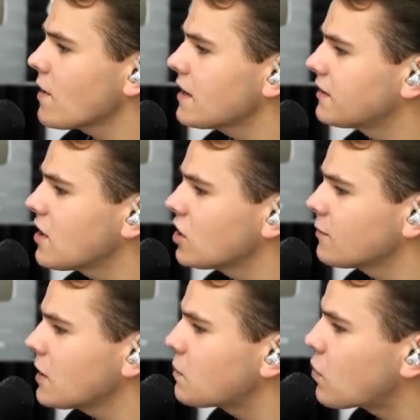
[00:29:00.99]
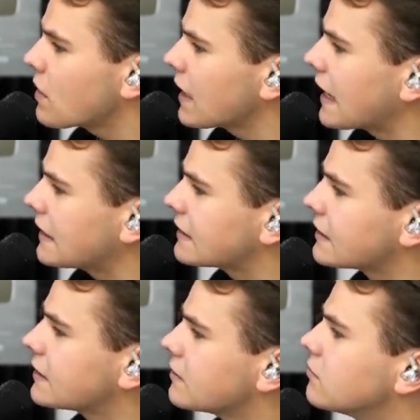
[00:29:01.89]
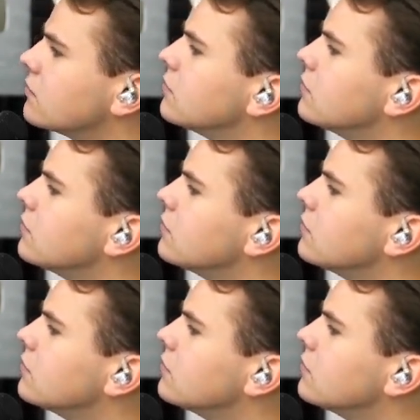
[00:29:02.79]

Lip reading: And we can see some airport lights.